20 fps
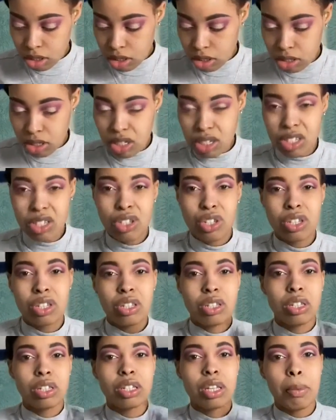
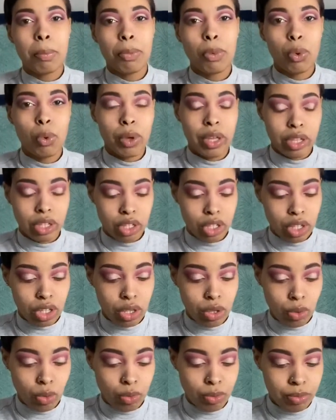just simple and
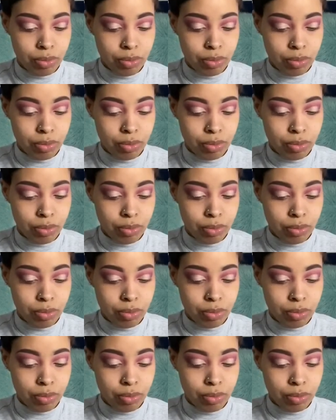cute.